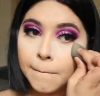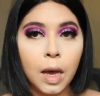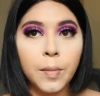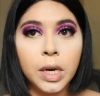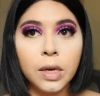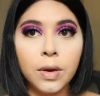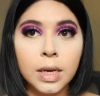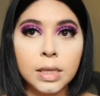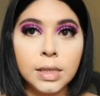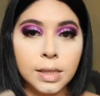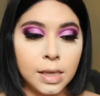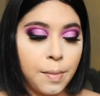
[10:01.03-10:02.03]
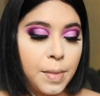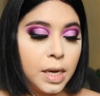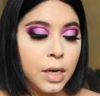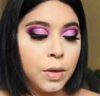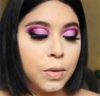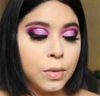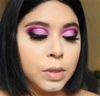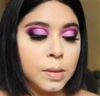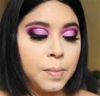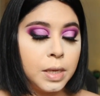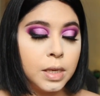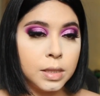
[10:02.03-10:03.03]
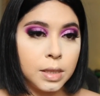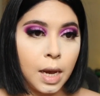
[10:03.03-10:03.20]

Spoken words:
I'm going to go ahead and set my nose because